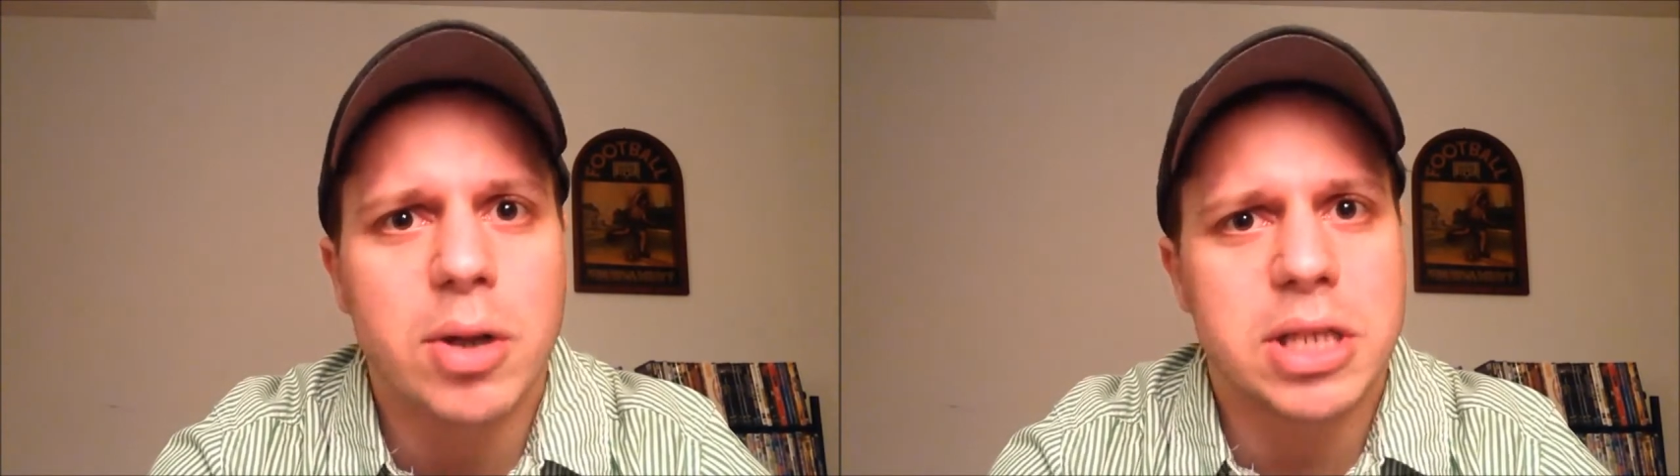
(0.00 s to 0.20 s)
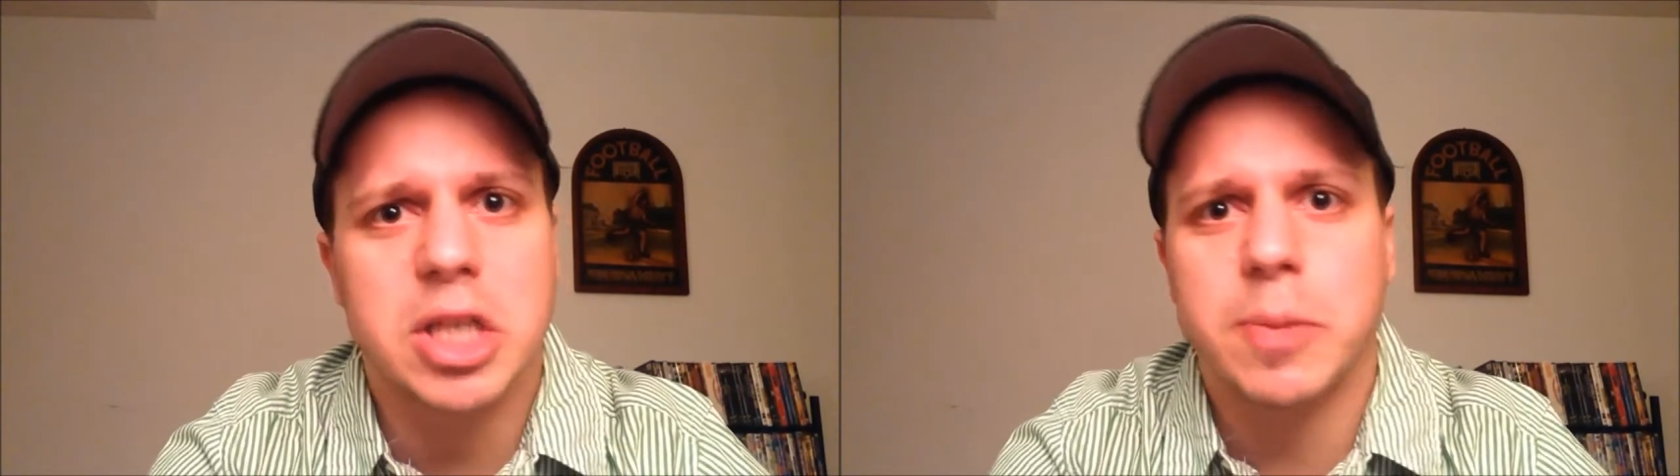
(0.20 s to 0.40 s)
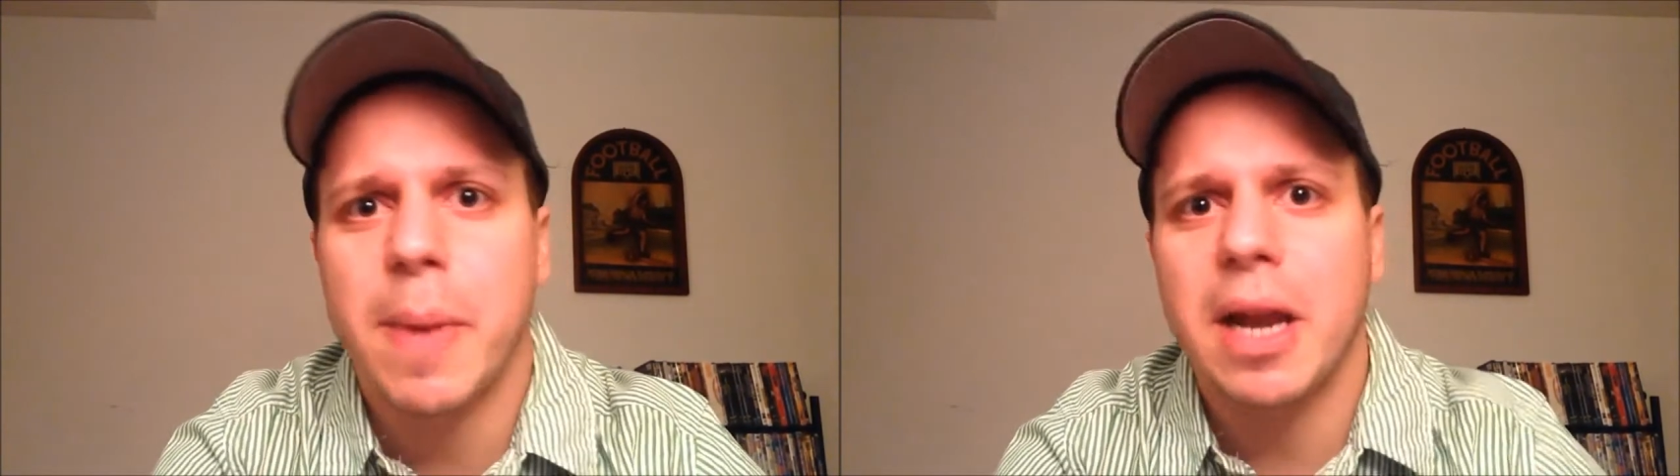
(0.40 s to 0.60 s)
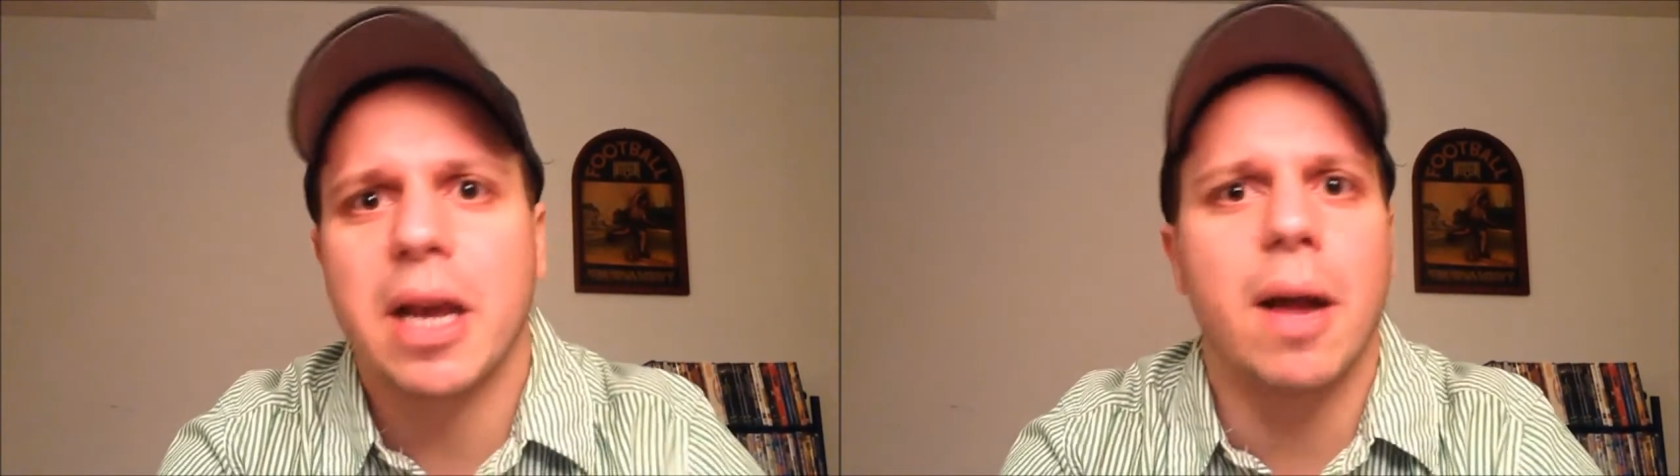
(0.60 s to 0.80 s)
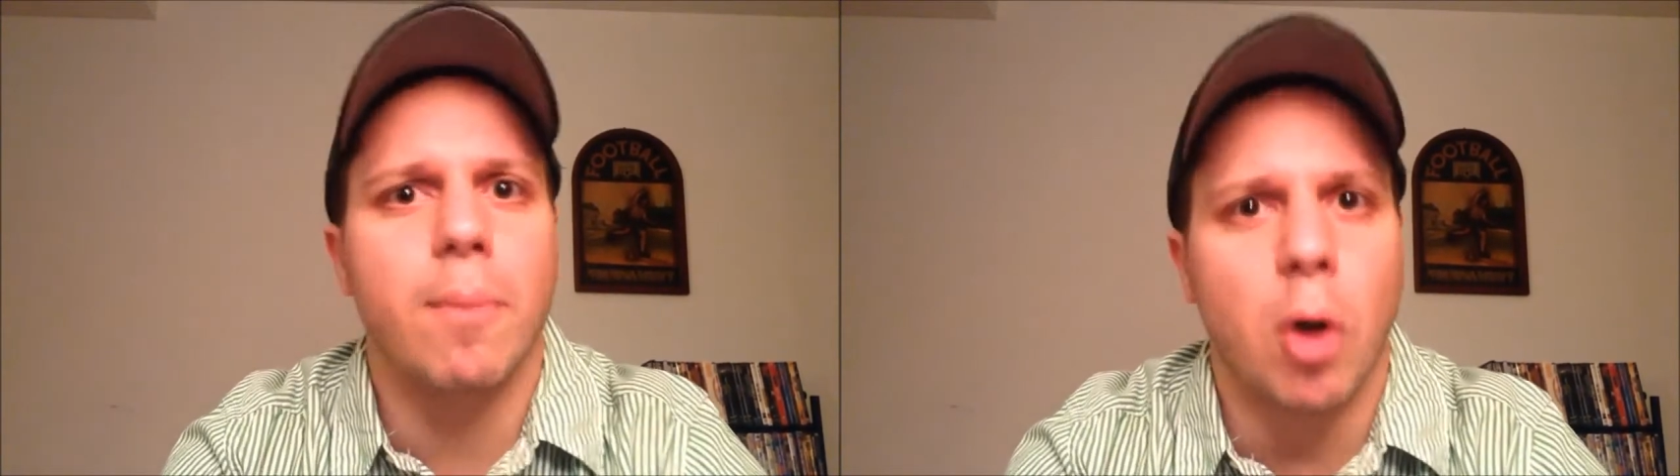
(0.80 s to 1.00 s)
It's
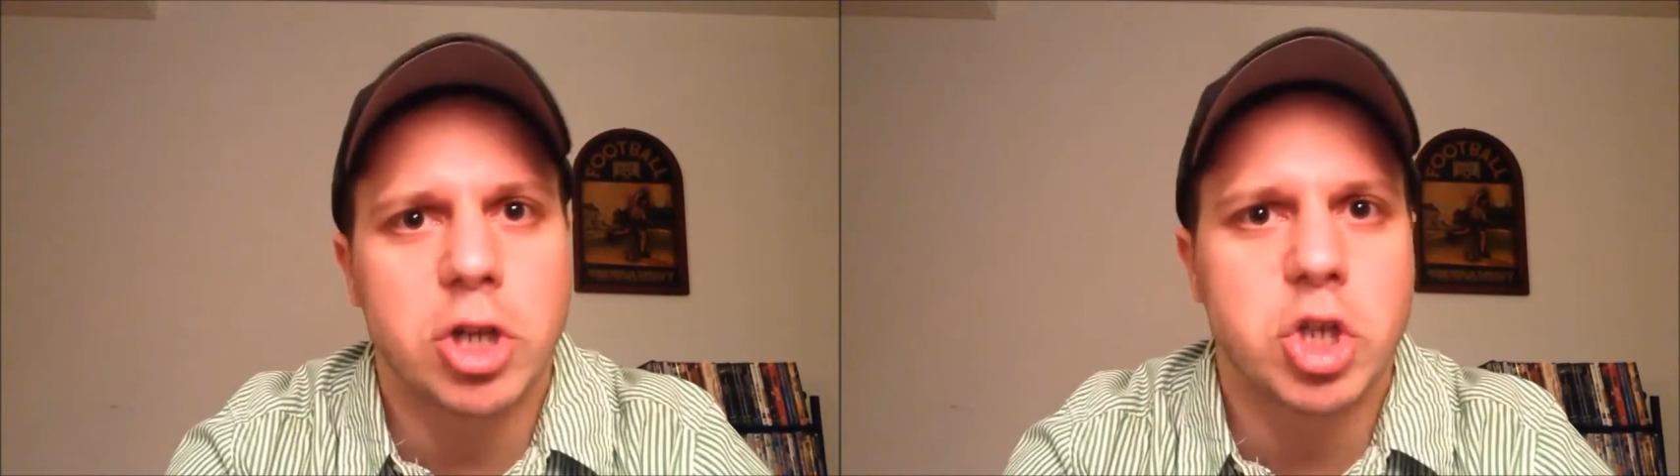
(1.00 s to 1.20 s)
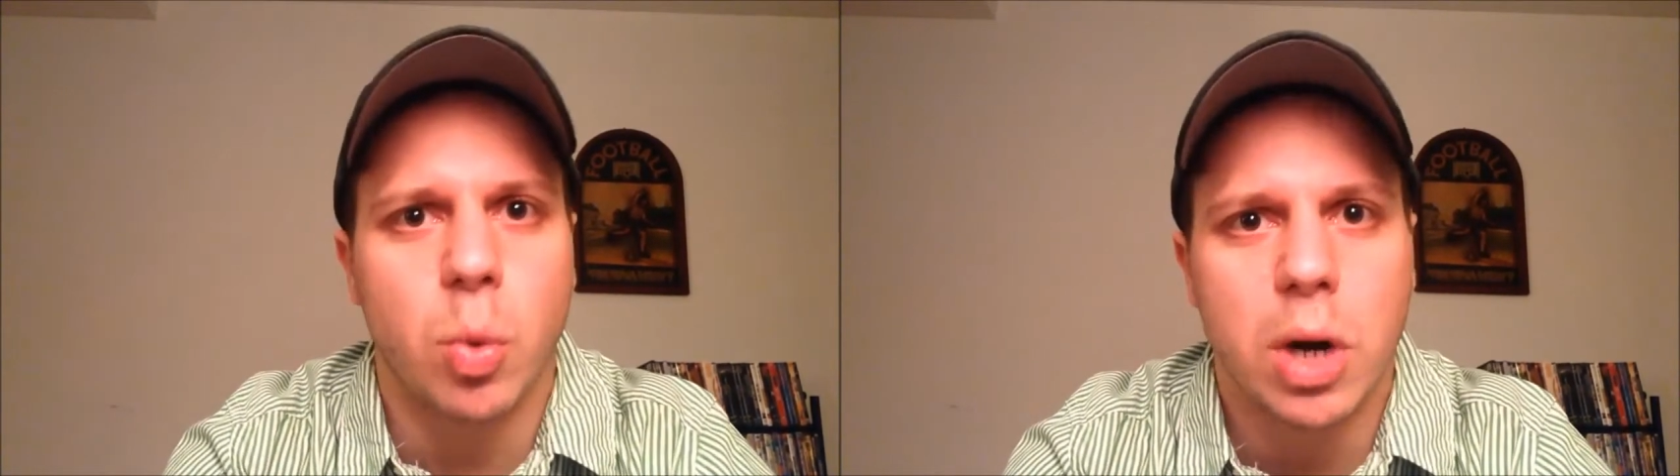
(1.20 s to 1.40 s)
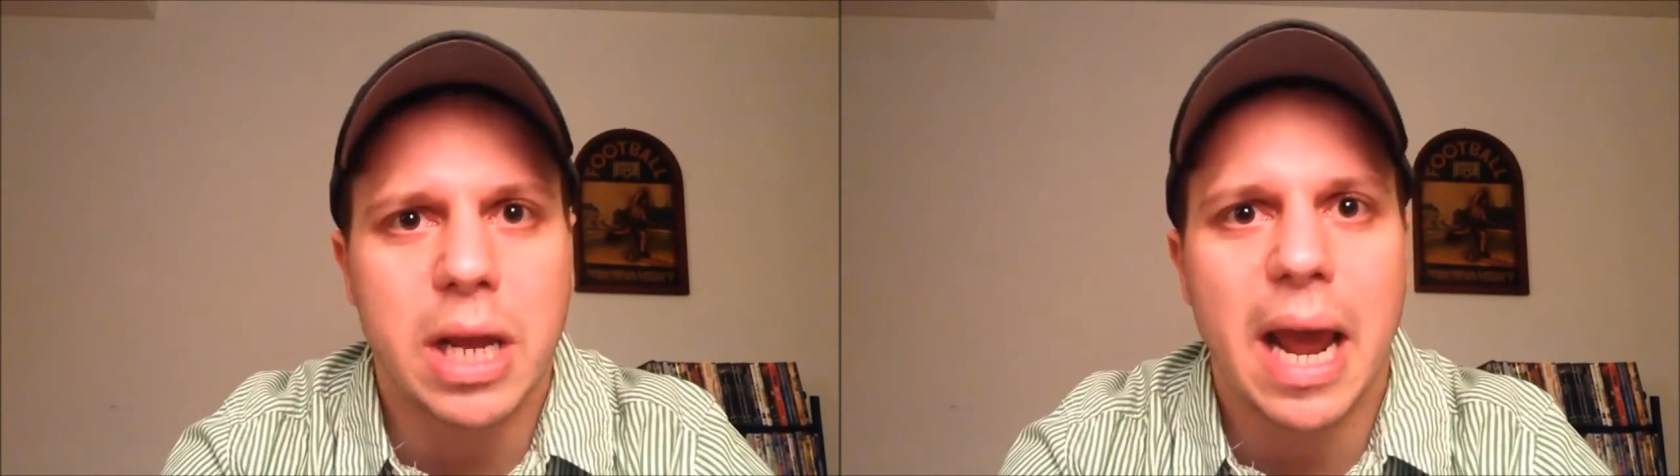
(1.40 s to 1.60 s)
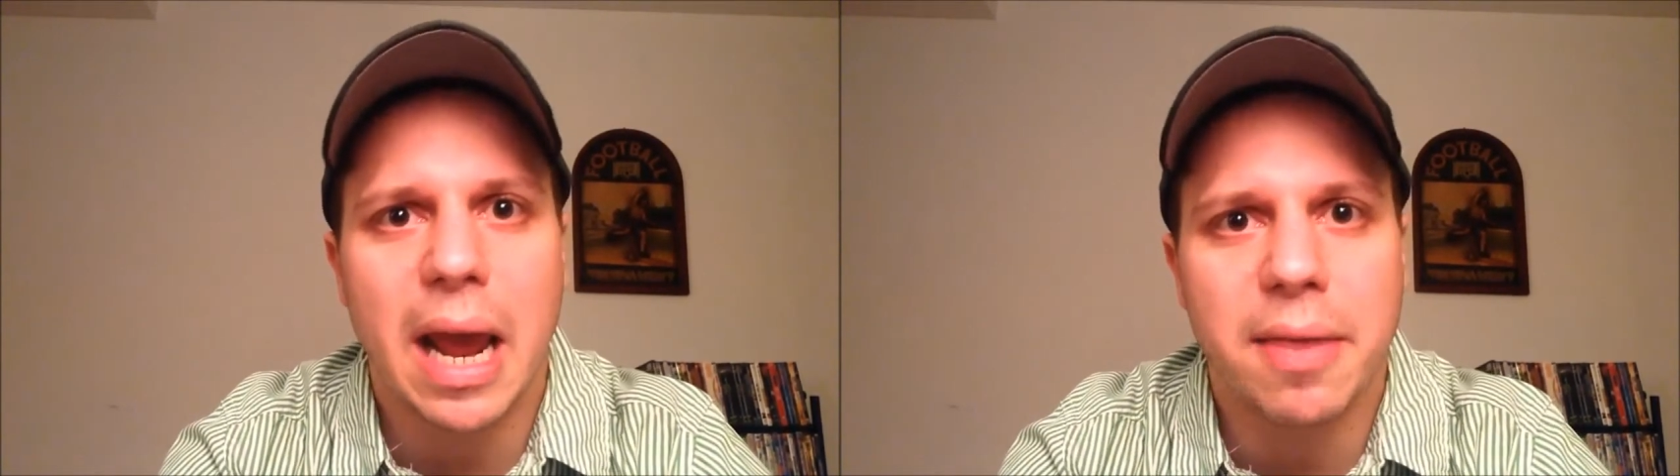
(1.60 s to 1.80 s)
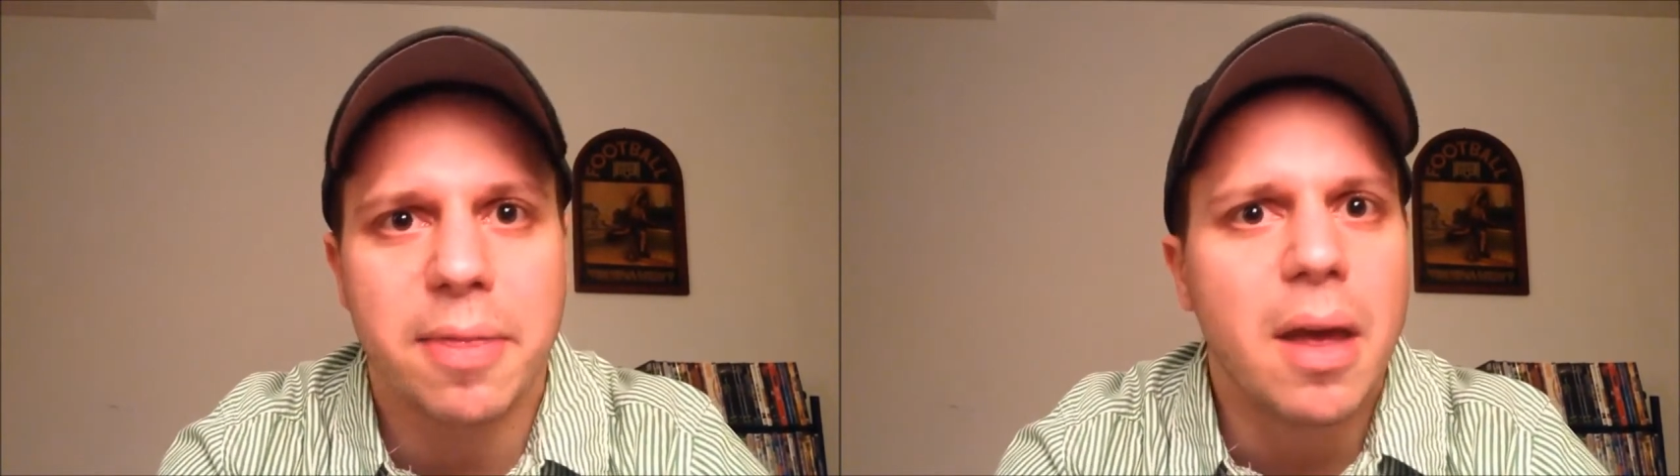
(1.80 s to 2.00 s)
expanding on March
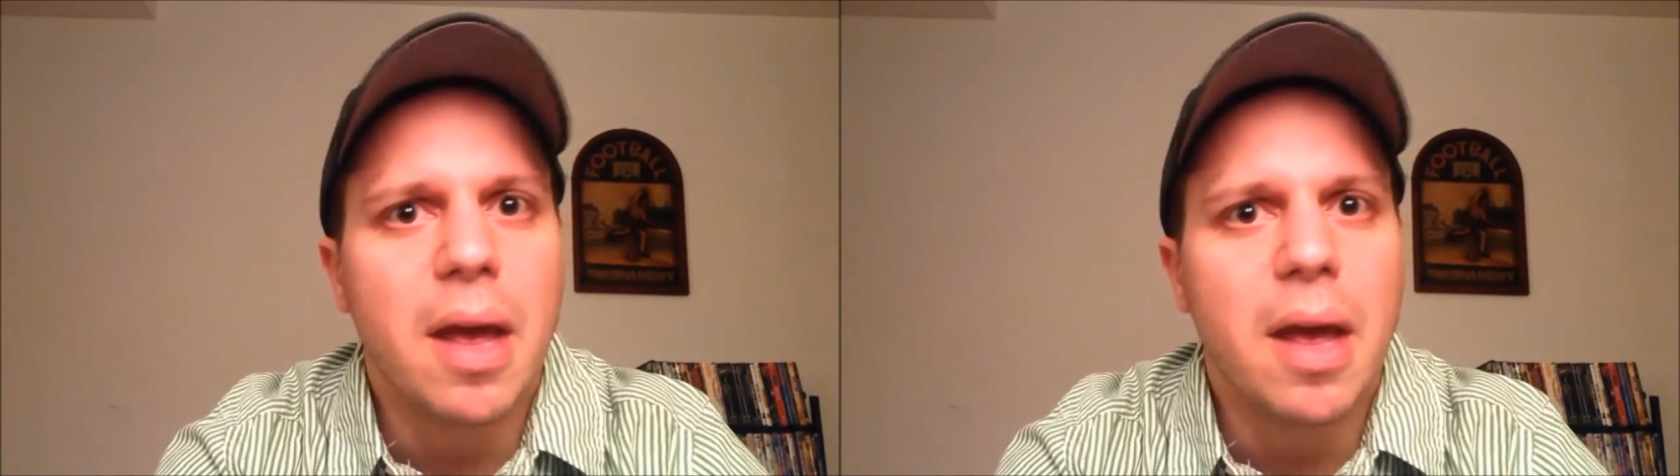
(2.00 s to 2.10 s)
28th,